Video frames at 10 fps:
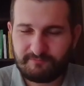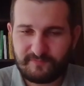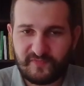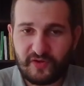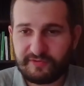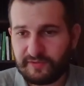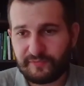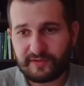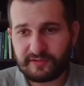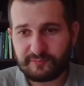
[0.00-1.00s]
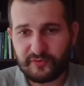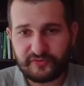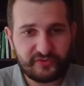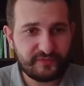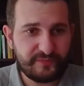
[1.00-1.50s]
very difficult
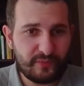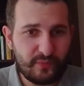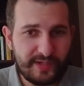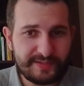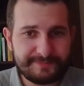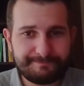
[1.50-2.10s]
position for white.